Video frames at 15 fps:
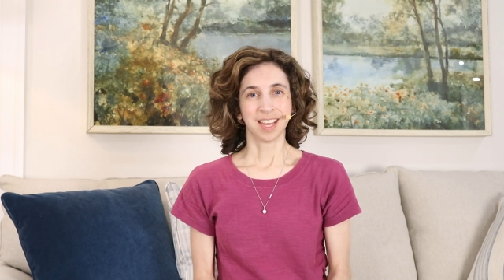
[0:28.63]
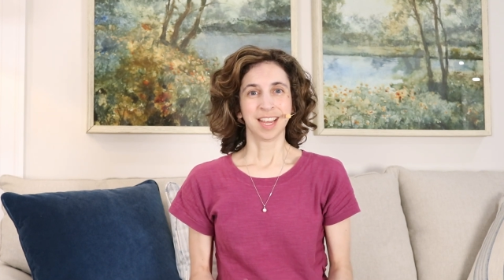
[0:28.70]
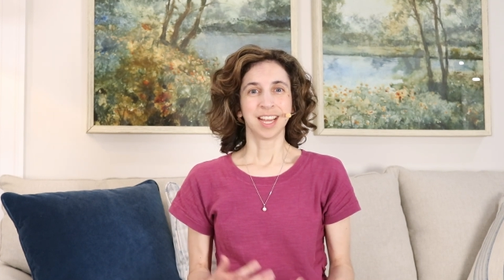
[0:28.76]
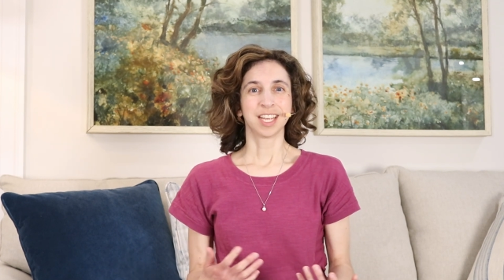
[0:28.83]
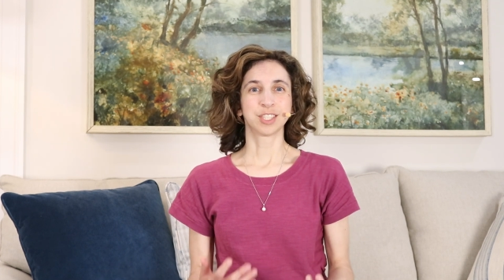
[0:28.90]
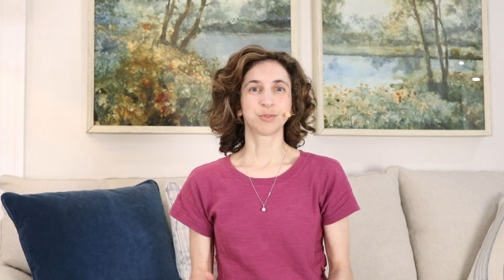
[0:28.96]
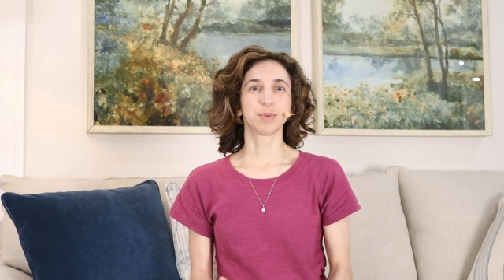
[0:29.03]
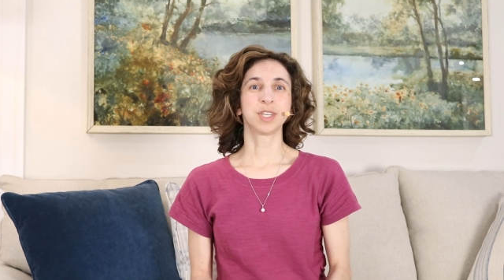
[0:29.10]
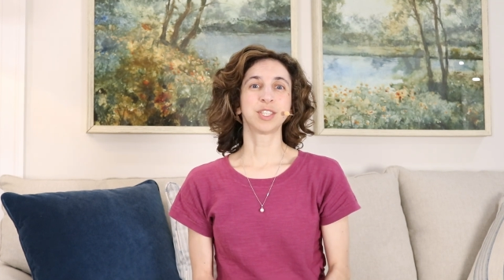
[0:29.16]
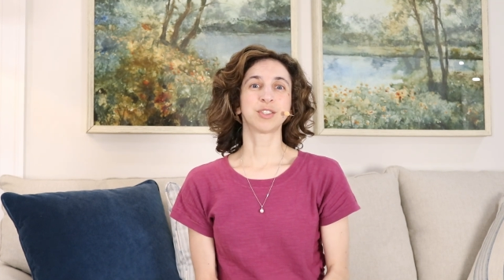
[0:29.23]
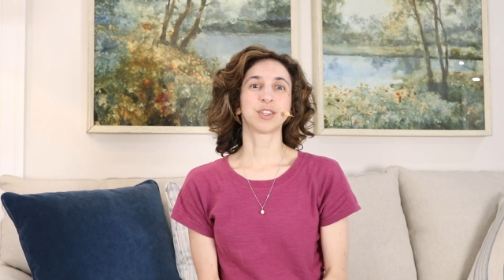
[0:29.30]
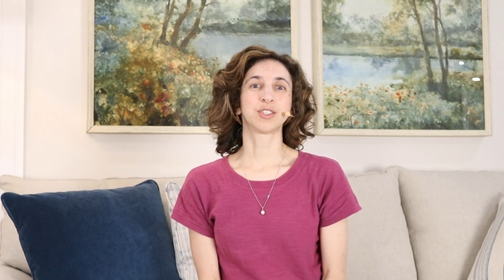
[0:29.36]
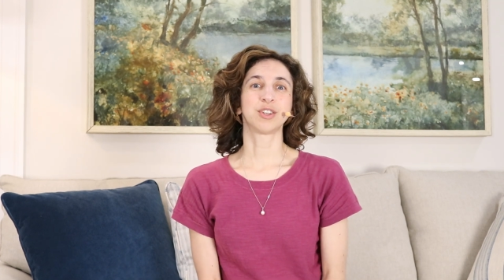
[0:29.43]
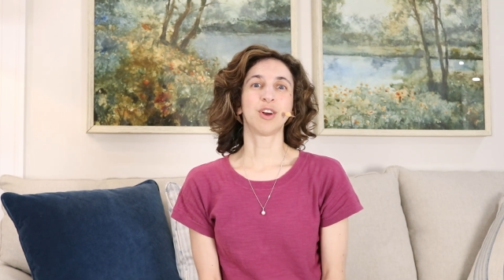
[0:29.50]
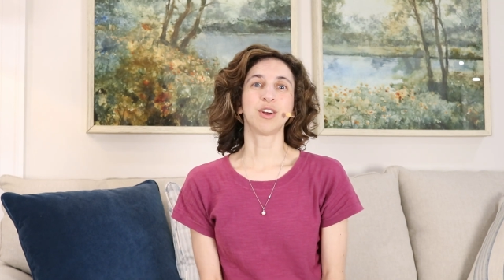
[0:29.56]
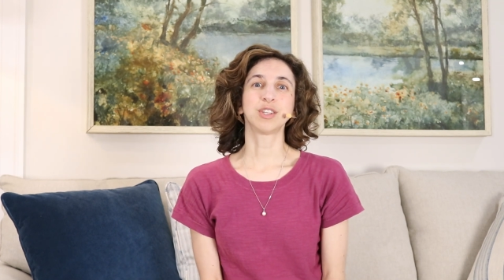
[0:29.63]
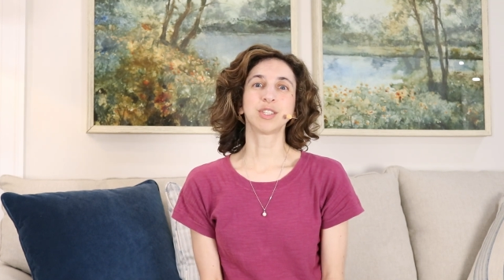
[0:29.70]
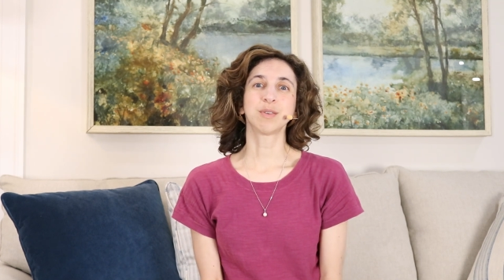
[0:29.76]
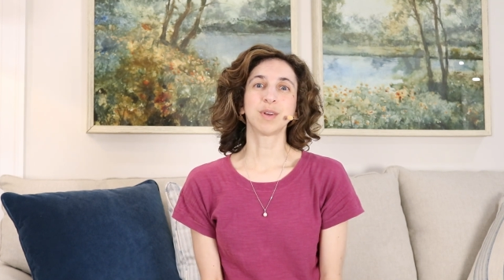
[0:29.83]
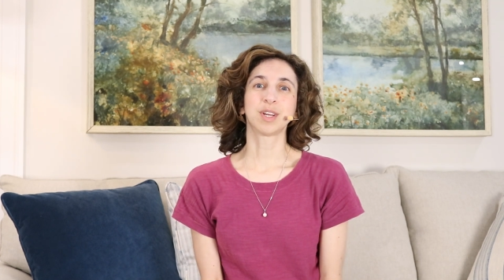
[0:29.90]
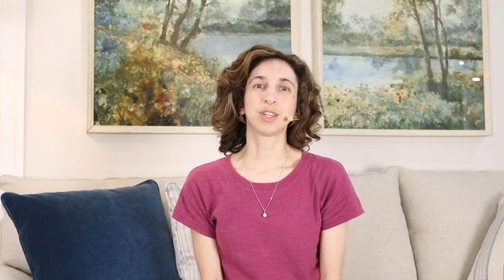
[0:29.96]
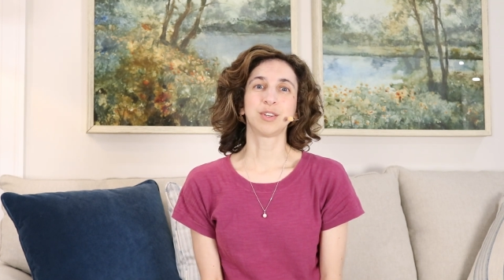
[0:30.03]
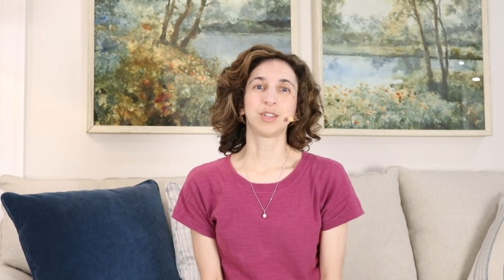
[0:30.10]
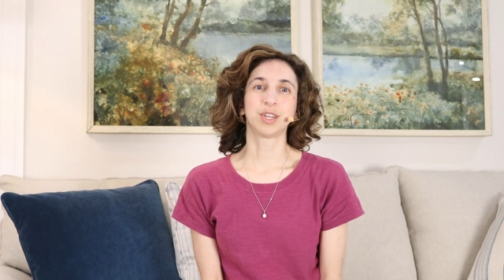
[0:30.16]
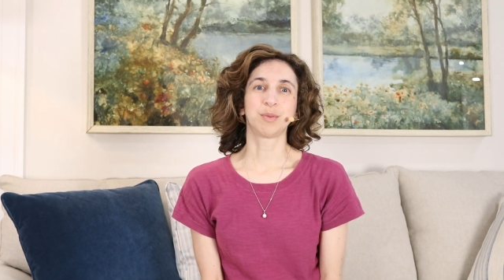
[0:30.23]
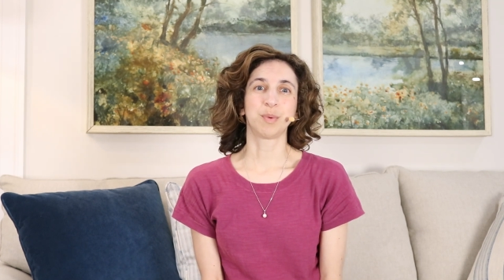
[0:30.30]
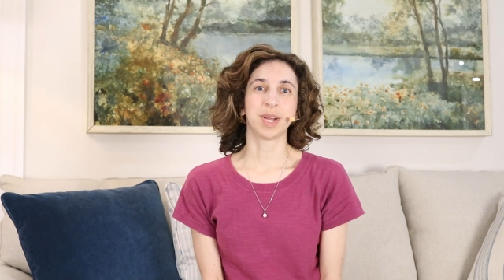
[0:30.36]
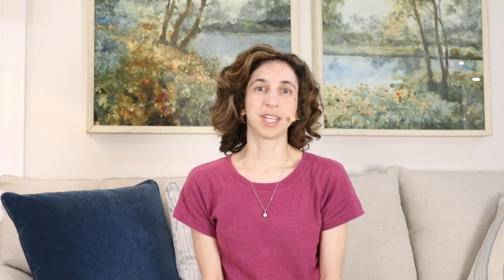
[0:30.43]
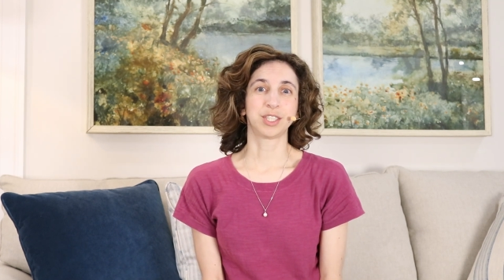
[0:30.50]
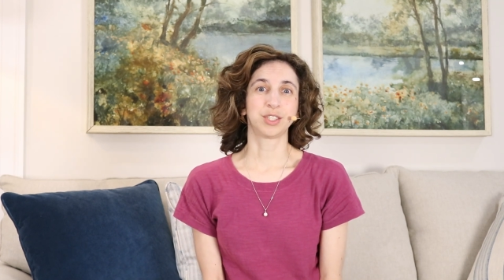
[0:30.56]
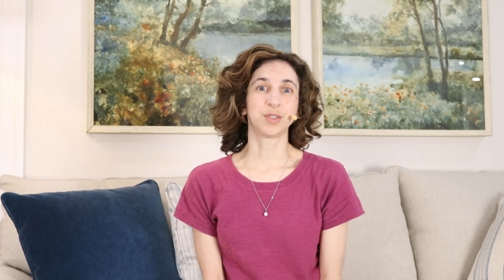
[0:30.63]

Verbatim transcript: His research also included ways